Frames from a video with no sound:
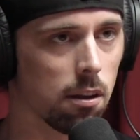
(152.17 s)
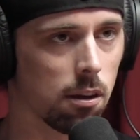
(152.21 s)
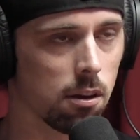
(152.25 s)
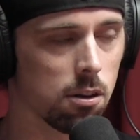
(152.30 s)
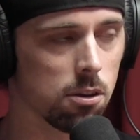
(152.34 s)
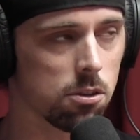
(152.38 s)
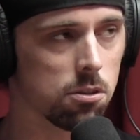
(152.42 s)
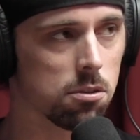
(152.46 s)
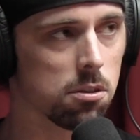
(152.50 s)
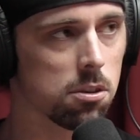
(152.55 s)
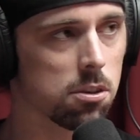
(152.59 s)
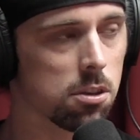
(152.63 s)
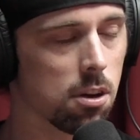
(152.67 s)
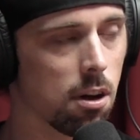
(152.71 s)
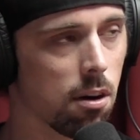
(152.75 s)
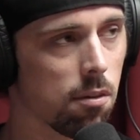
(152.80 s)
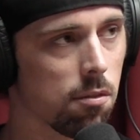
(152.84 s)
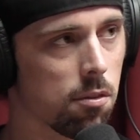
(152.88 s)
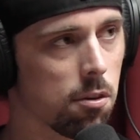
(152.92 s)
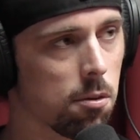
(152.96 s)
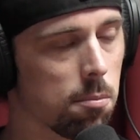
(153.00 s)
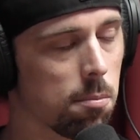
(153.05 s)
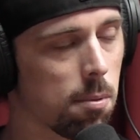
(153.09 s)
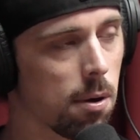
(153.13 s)
of the country is
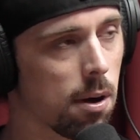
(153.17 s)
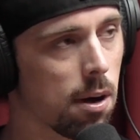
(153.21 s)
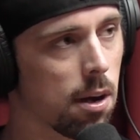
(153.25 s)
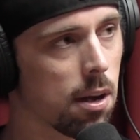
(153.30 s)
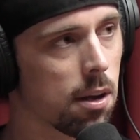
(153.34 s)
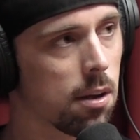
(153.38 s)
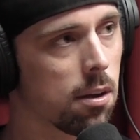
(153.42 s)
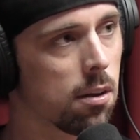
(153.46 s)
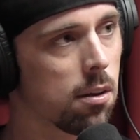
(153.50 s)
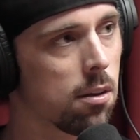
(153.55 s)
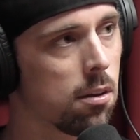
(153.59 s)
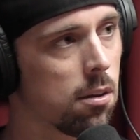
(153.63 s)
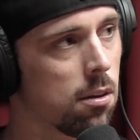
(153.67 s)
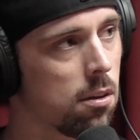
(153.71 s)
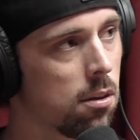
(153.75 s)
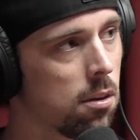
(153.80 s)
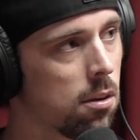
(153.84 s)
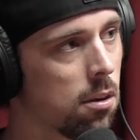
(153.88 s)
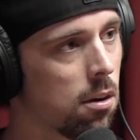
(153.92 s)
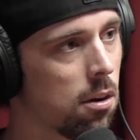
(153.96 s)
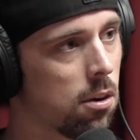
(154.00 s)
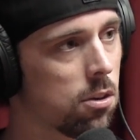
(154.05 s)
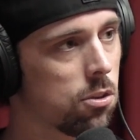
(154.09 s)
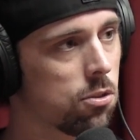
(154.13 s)
covered by
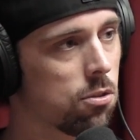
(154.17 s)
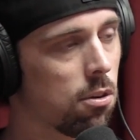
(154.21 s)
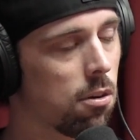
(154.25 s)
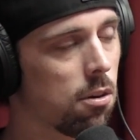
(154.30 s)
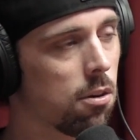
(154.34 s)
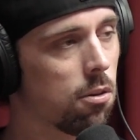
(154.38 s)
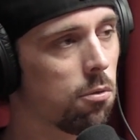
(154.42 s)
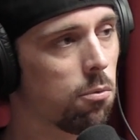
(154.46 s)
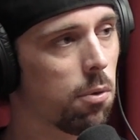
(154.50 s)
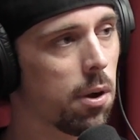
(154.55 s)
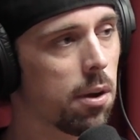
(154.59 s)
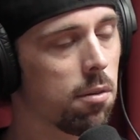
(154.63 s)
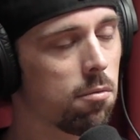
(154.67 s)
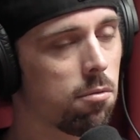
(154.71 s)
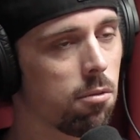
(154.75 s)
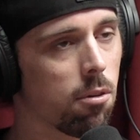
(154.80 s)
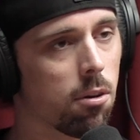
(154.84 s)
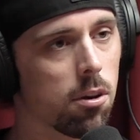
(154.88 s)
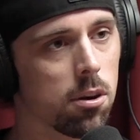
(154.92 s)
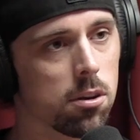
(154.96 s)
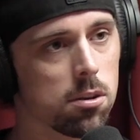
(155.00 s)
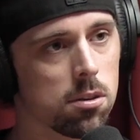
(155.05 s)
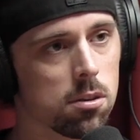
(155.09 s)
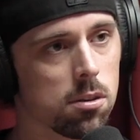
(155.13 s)
uncharted
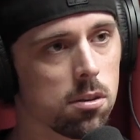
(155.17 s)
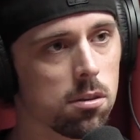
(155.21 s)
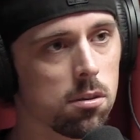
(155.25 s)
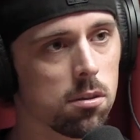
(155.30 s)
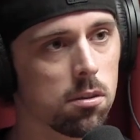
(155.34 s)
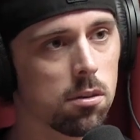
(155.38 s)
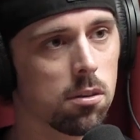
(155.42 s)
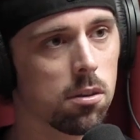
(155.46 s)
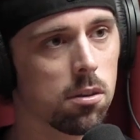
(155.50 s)
rainforest,